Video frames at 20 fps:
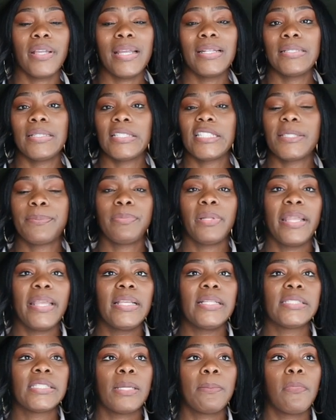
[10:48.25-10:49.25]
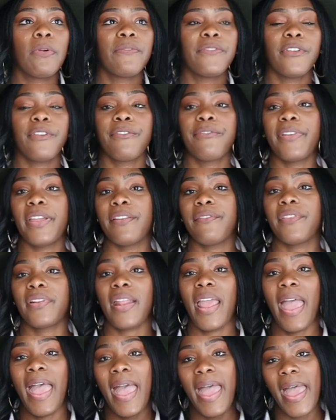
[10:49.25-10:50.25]
and display some of your favorite
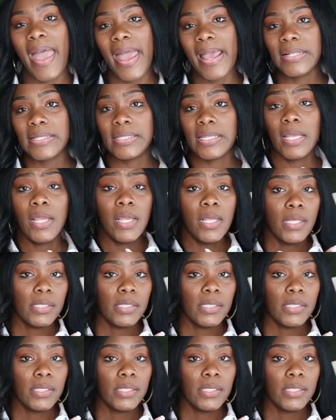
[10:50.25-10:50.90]
hats,